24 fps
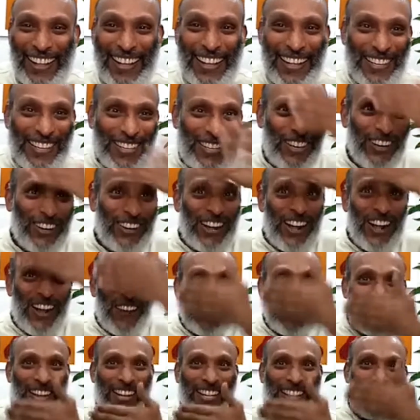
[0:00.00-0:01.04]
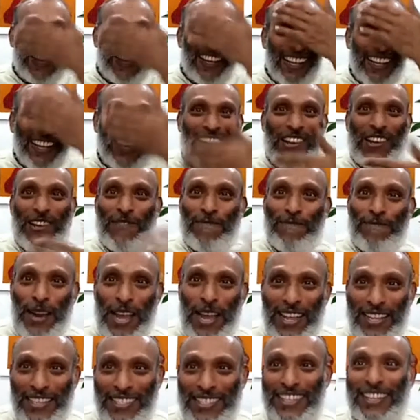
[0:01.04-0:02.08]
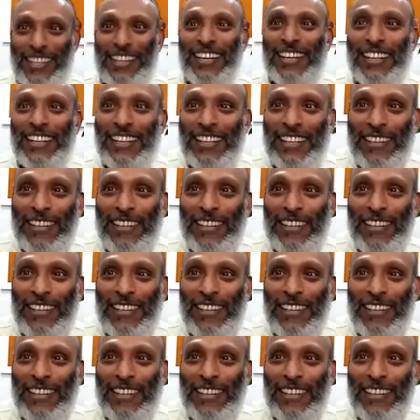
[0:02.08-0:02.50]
To cover the plastic.